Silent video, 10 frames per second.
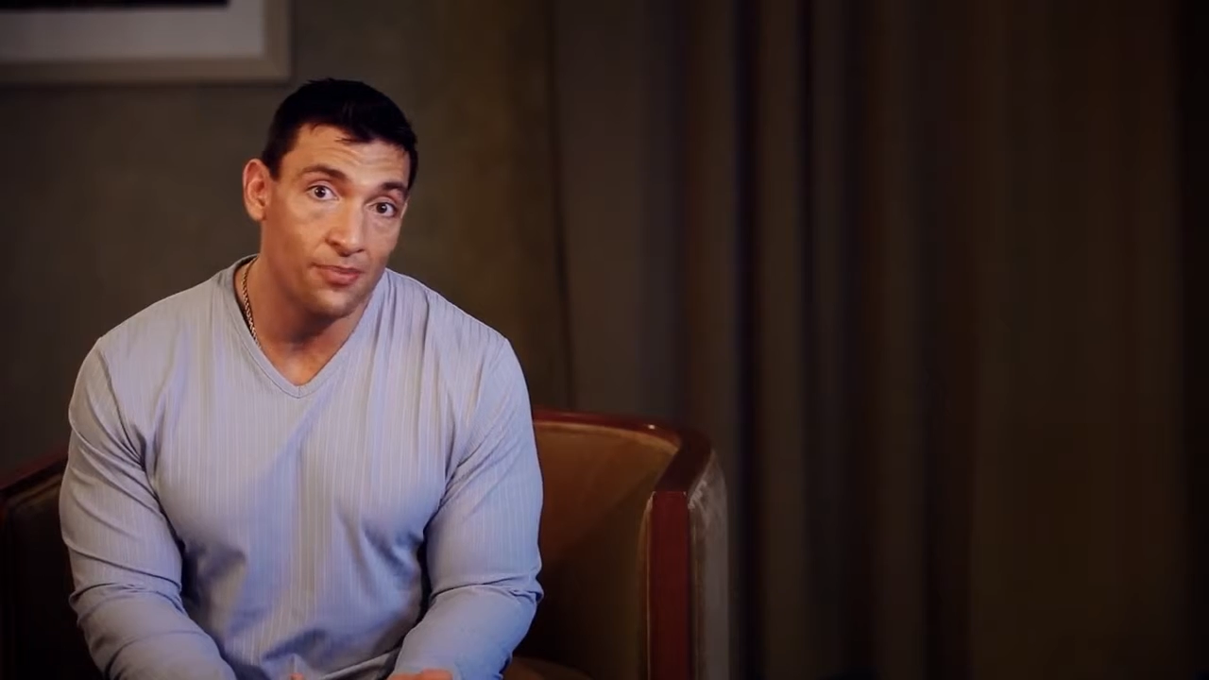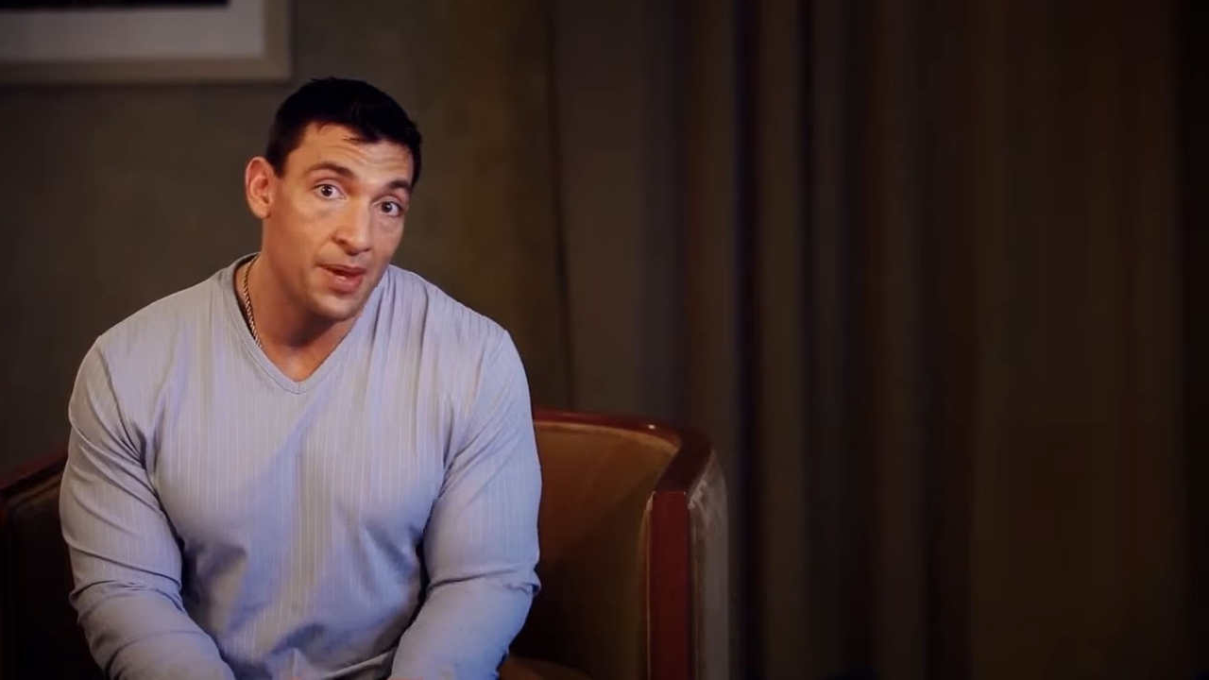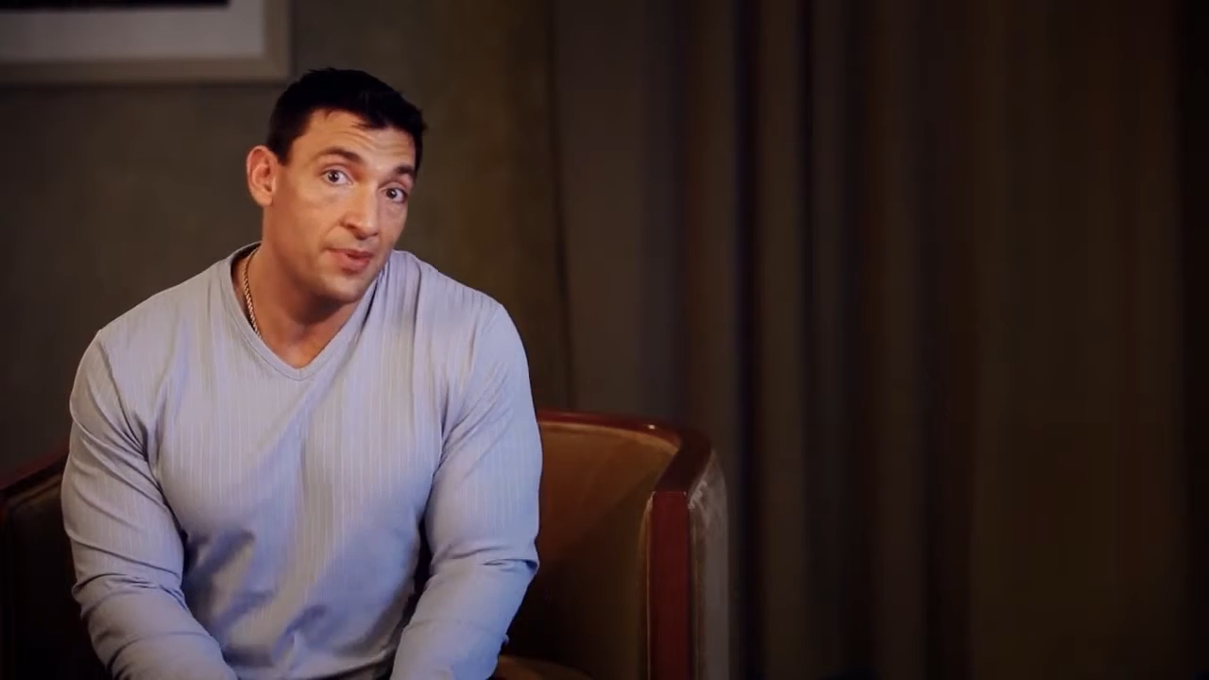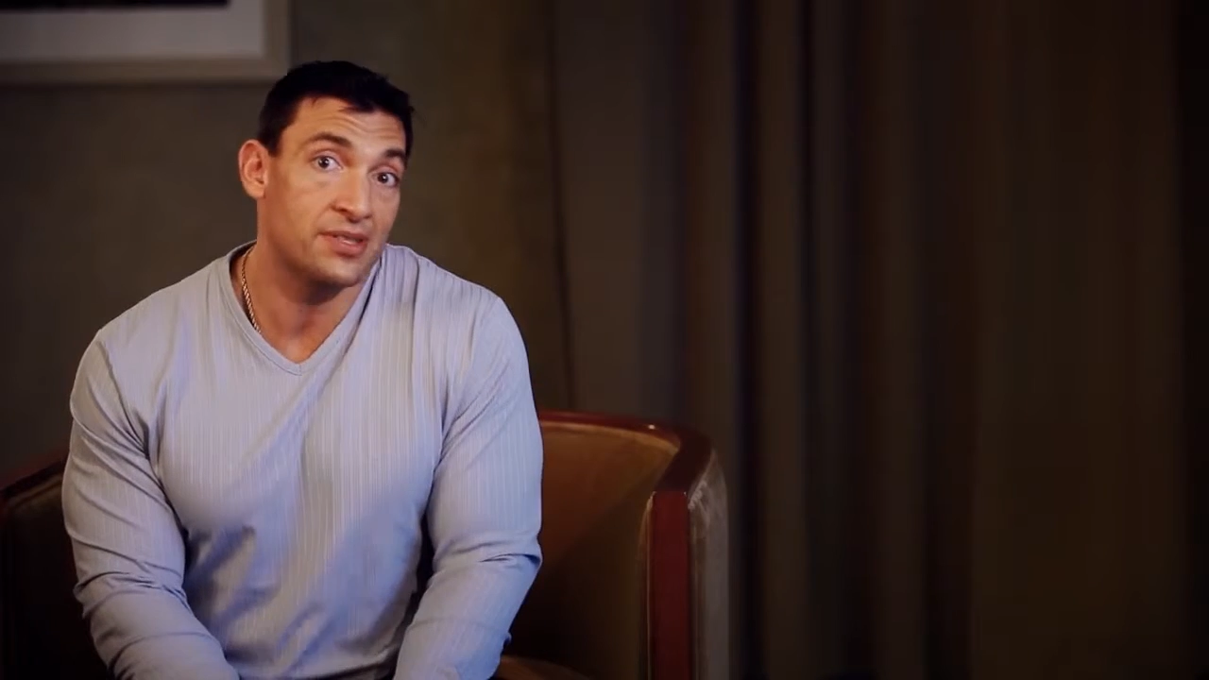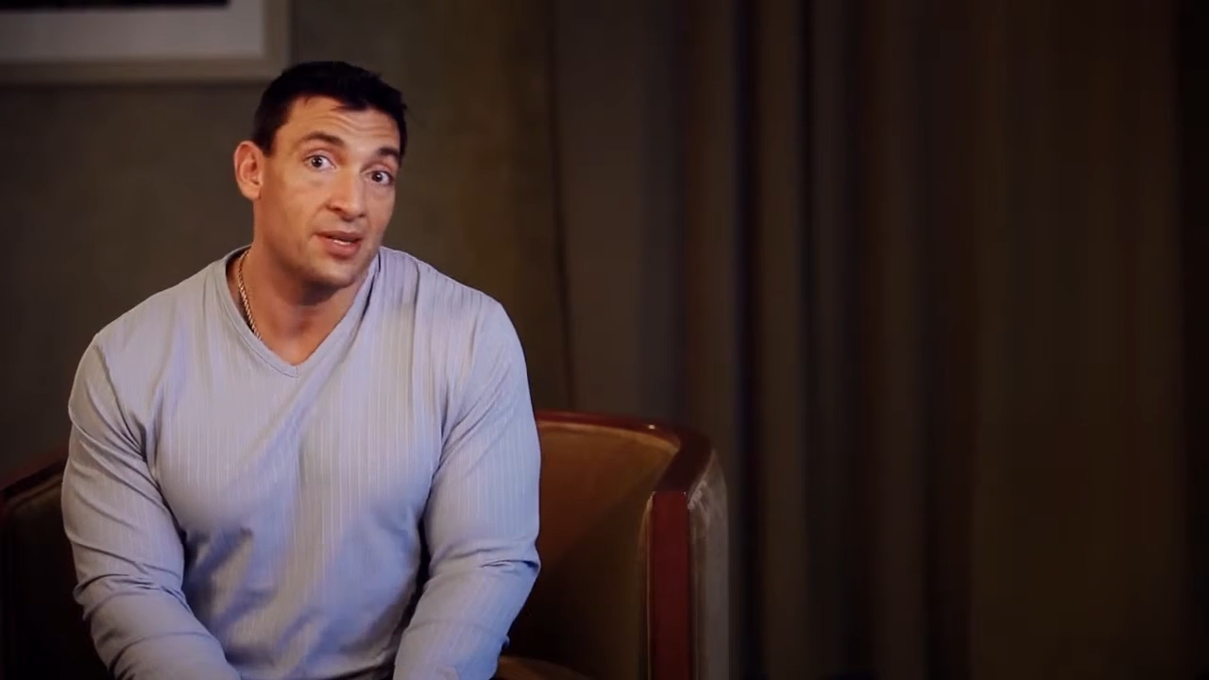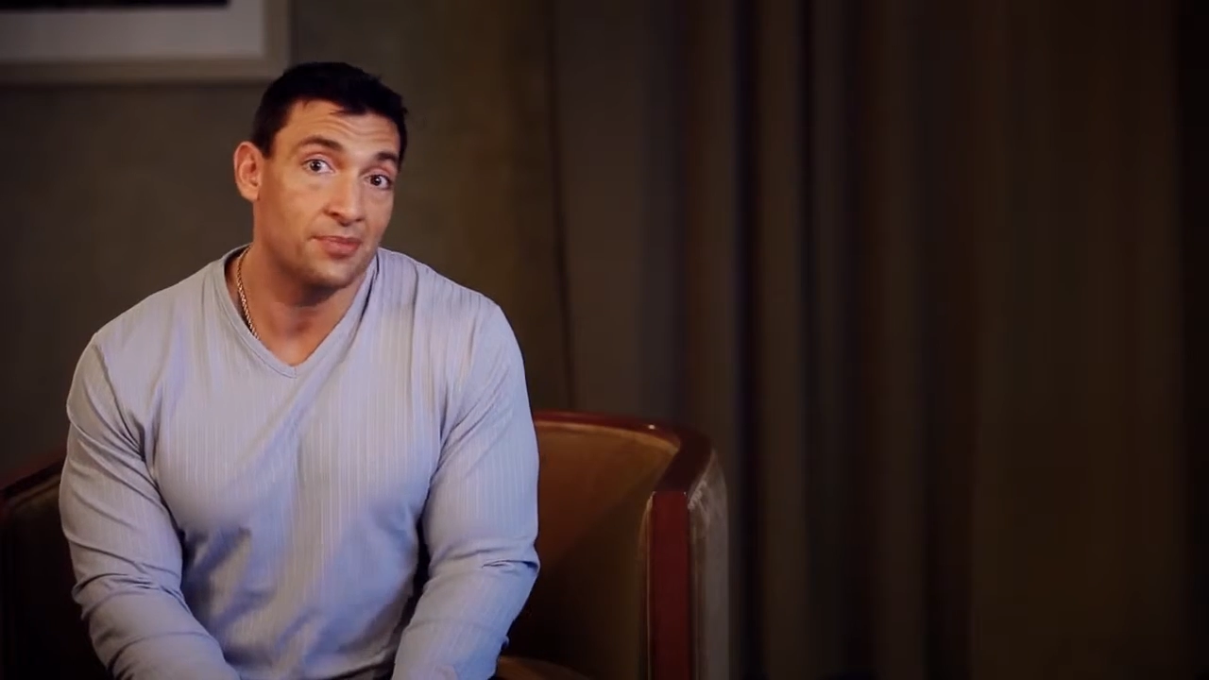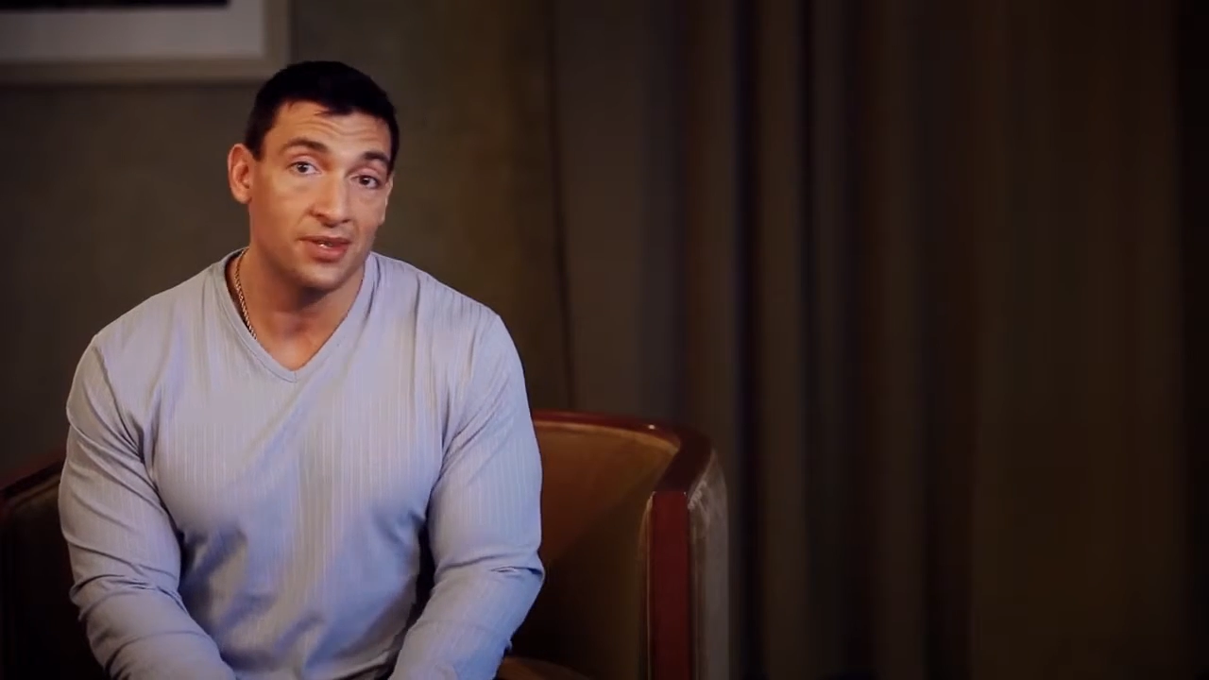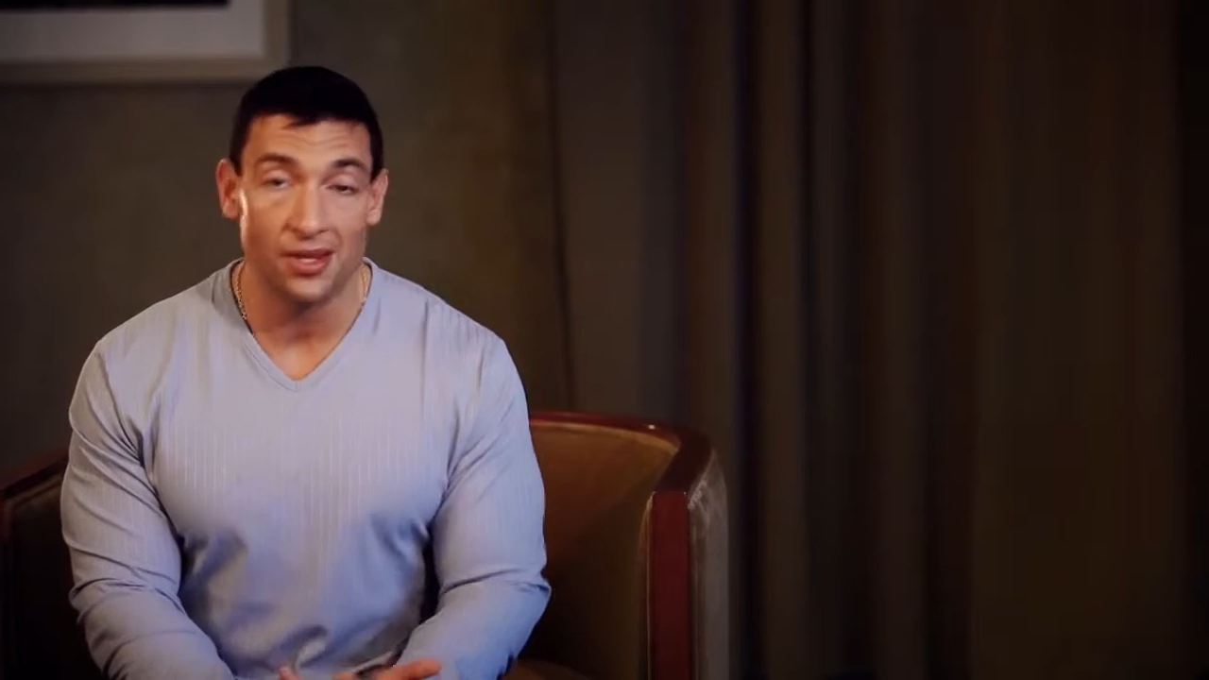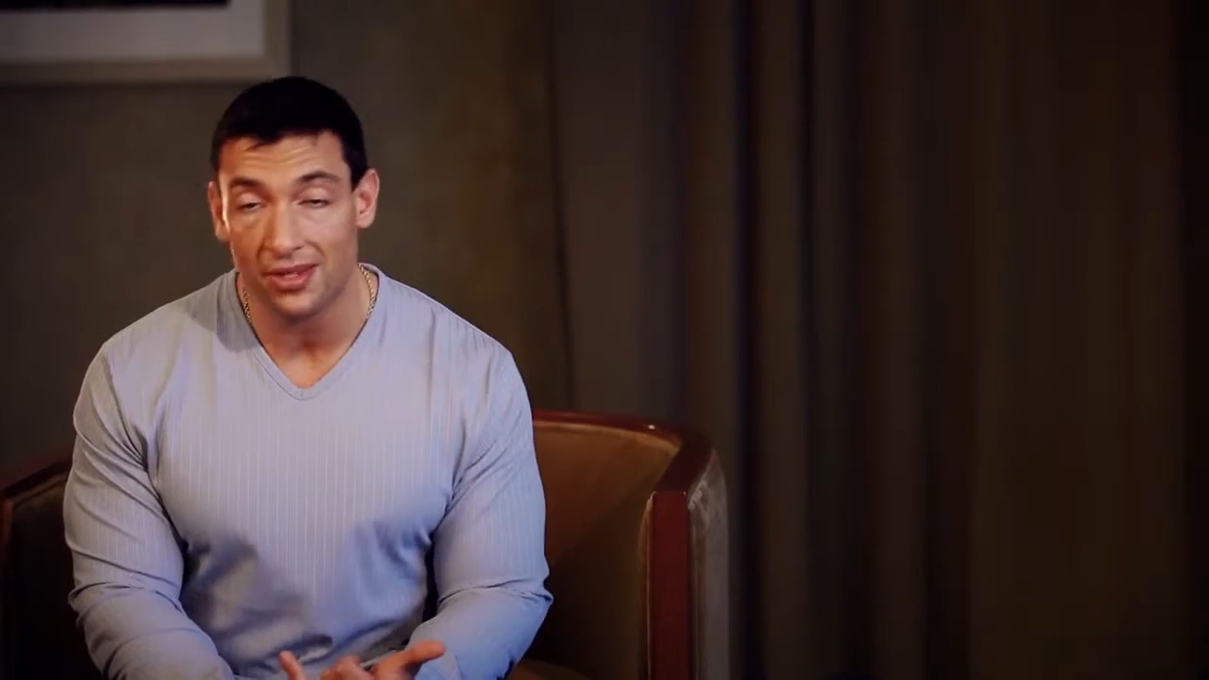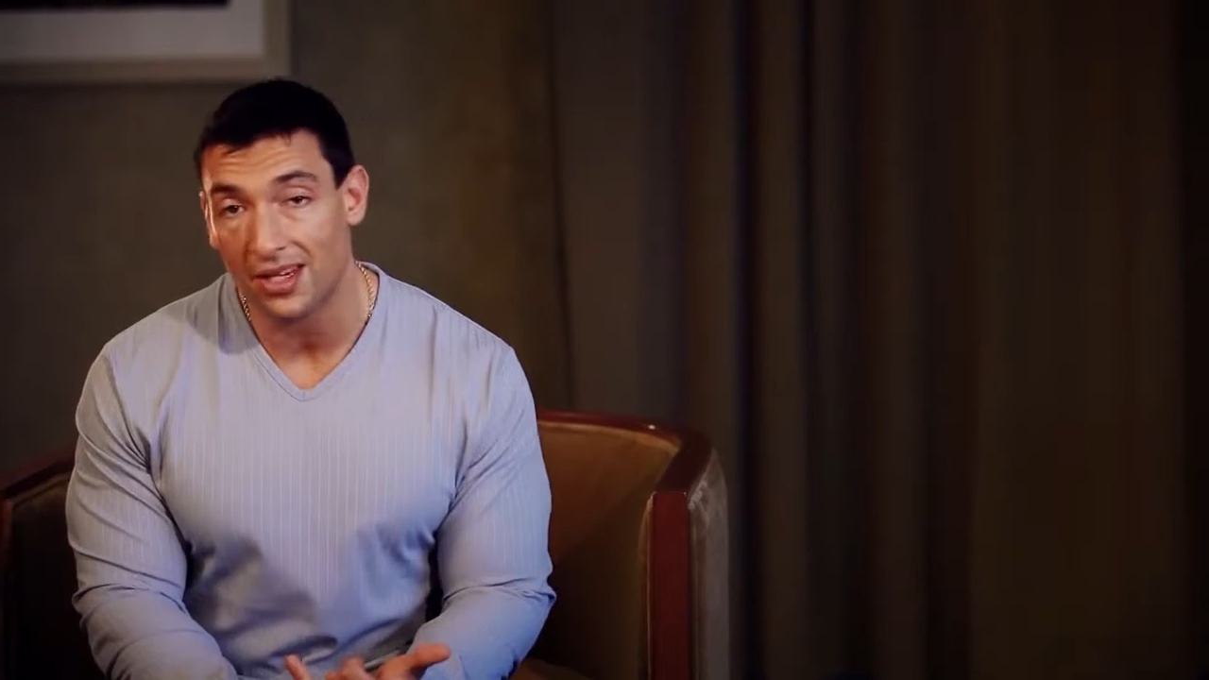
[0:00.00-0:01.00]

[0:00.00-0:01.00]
Maybe it's something that